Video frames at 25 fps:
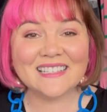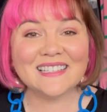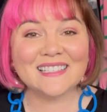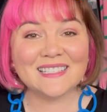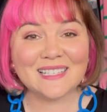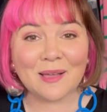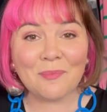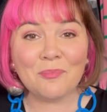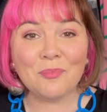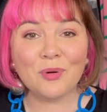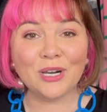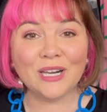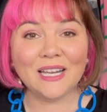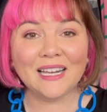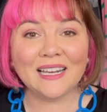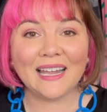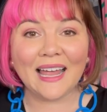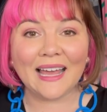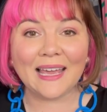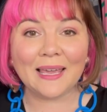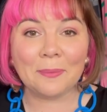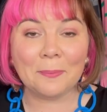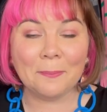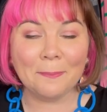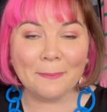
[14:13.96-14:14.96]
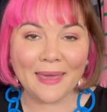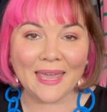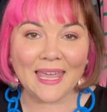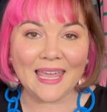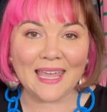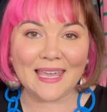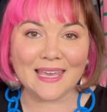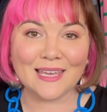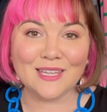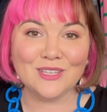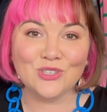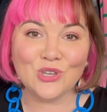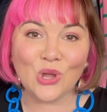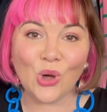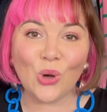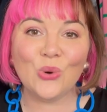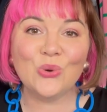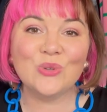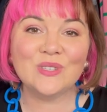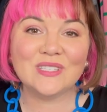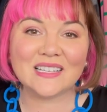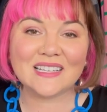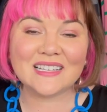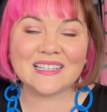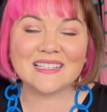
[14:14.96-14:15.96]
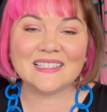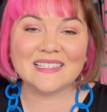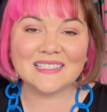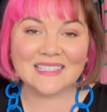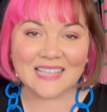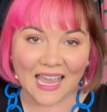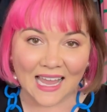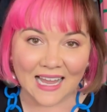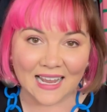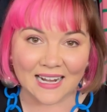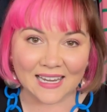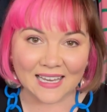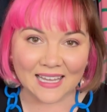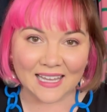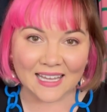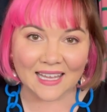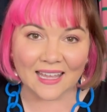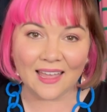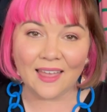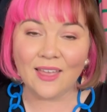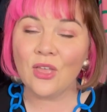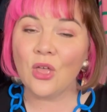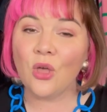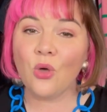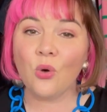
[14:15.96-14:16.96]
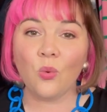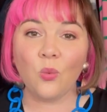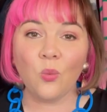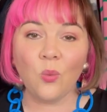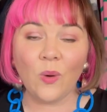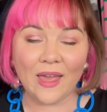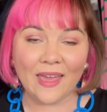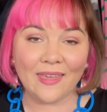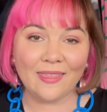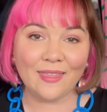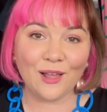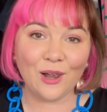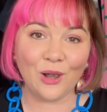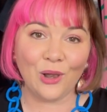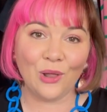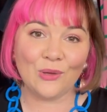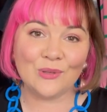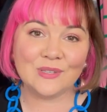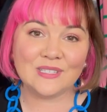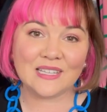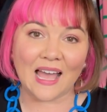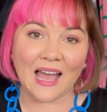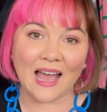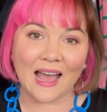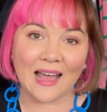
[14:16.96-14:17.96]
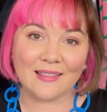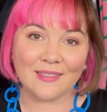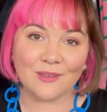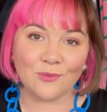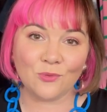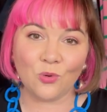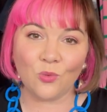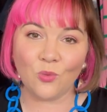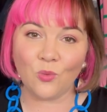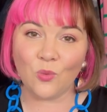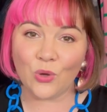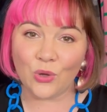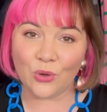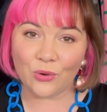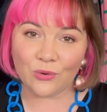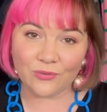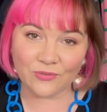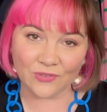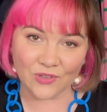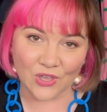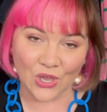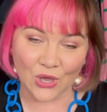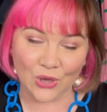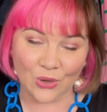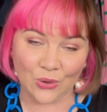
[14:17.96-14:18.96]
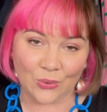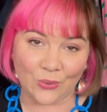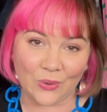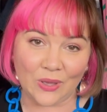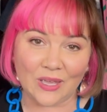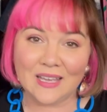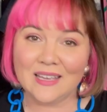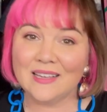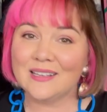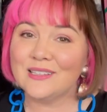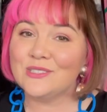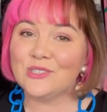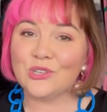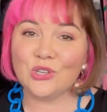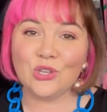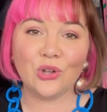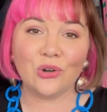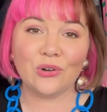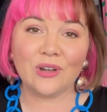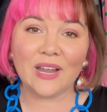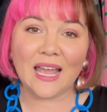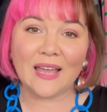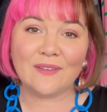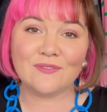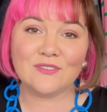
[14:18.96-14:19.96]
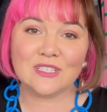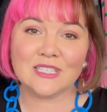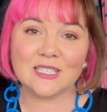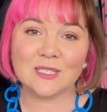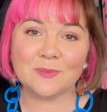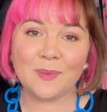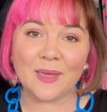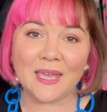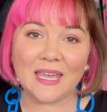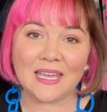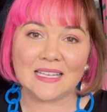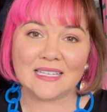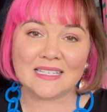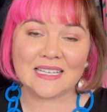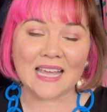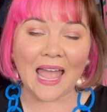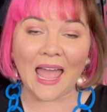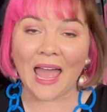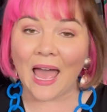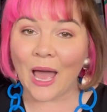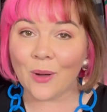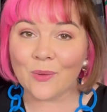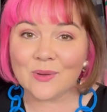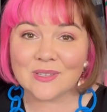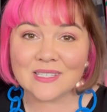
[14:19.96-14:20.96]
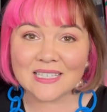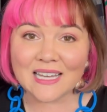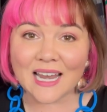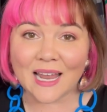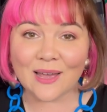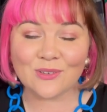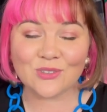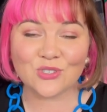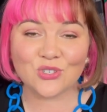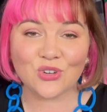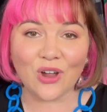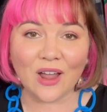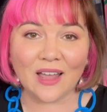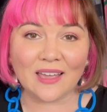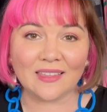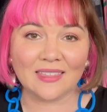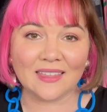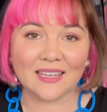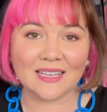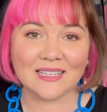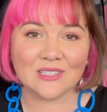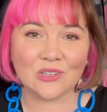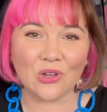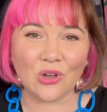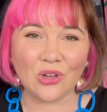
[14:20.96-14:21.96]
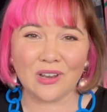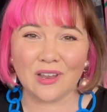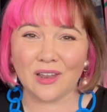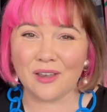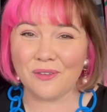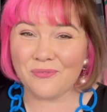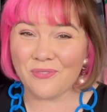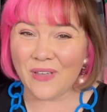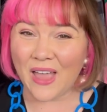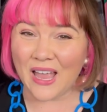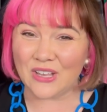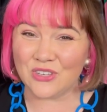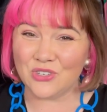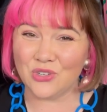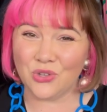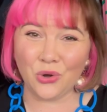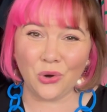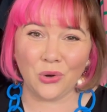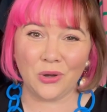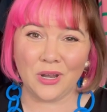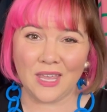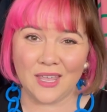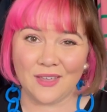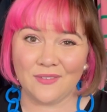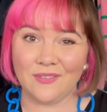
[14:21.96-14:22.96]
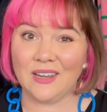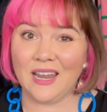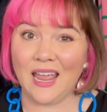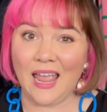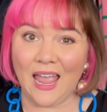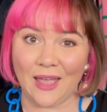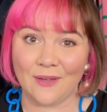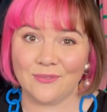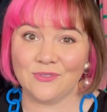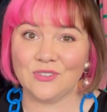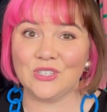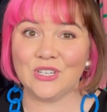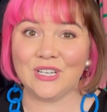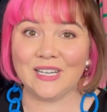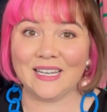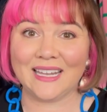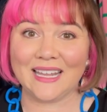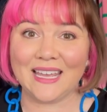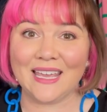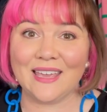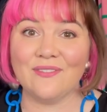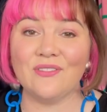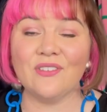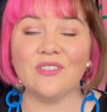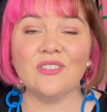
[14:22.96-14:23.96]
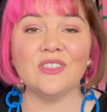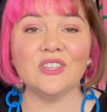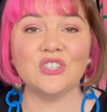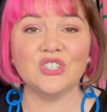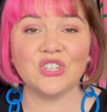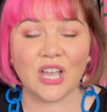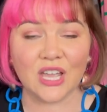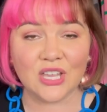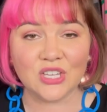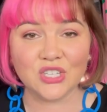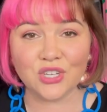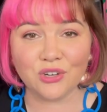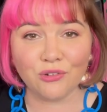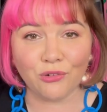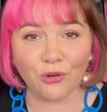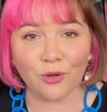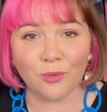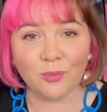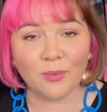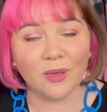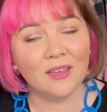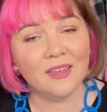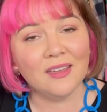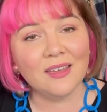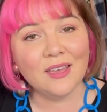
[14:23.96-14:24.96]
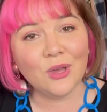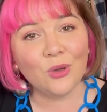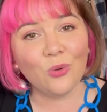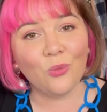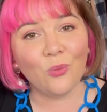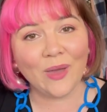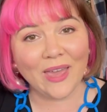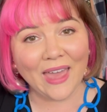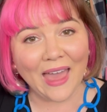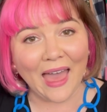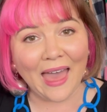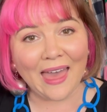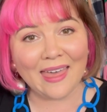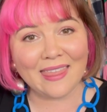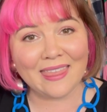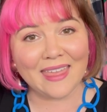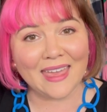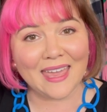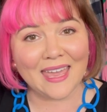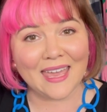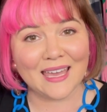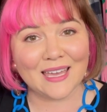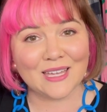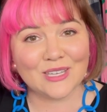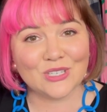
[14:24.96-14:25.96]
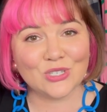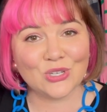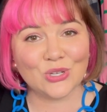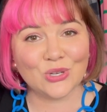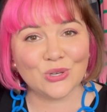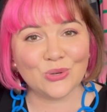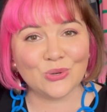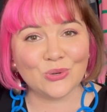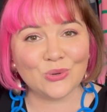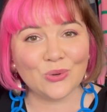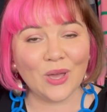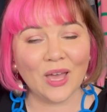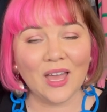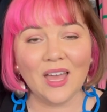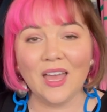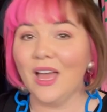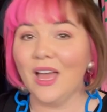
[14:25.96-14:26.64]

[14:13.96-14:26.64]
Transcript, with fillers: Somebody like me knows exactly where the clothes are that will work for you. So you don't have to spend hours and hours trying things on. In fact, you don't even have to leave the changing room. We are there to